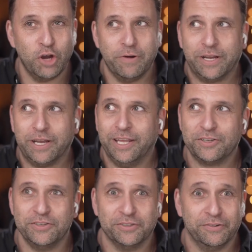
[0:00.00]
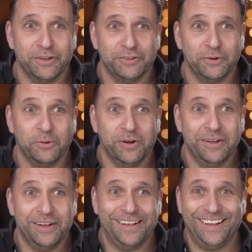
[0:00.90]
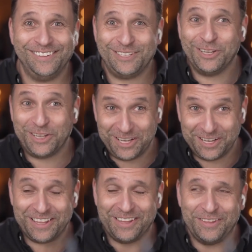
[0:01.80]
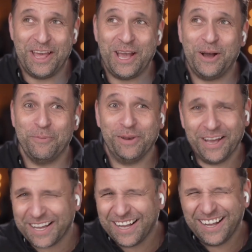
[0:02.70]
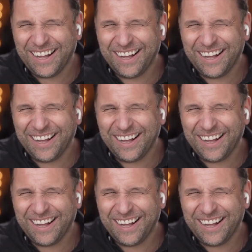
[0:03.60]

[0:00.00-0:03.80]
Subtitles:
no recollections of it at all. Looking at that now, I'm like,